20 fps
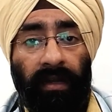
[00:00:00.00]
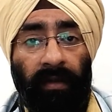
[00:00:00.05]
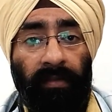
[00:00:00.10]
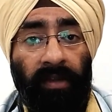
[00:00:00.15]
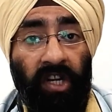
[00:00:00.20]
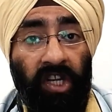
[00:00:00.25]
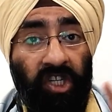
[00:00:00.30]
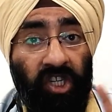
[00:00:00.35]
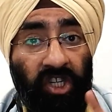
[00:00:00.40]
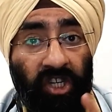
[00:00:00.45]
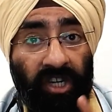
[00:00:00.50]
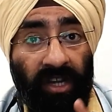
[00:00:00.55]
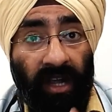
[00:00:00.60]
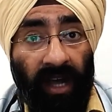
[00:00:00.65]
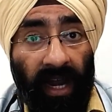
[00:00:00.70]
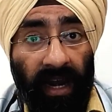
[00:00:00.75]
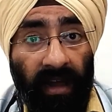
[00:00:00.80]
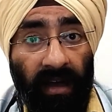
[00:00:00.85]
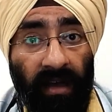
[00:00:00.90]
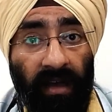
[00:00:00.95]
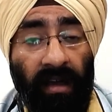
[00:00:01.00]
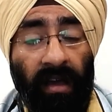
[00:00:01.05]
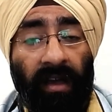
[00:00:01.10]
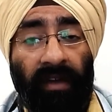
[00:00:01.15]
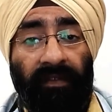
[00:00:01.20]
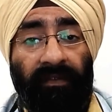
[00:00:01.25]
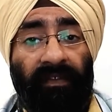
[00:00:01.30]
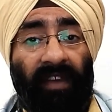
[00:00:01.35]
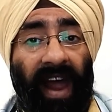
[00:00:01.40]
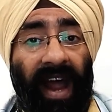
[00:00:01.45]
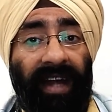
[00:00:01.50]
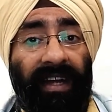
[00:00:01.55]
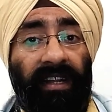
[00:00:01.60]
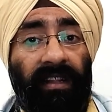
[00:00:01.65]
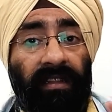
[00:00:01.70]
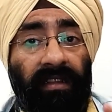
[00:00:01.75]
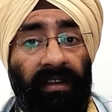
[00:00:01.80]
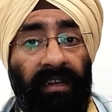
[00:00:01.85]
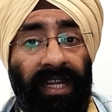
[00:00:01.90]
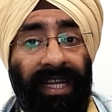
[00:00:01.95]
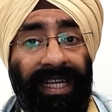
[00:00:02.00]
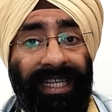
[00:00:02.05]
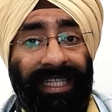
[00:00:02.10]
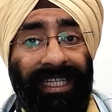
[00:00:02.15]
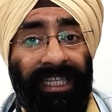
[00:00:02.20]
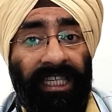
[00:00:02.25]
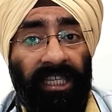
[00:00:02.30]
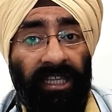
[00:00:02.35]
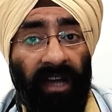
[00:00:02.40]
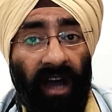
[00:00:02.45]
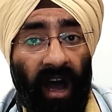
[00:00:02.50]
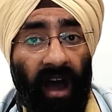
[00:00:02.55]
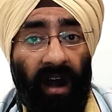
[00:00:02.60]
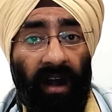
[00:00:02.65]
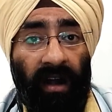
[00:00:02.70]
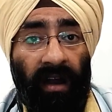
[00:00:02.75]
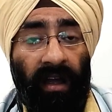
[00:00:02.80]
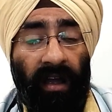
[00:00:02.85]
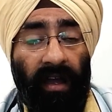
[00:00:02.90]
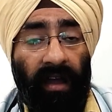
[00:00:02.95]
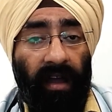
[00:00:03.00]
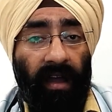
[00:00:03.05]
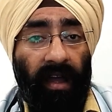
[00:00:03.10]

diminish color, flatten the raised scar,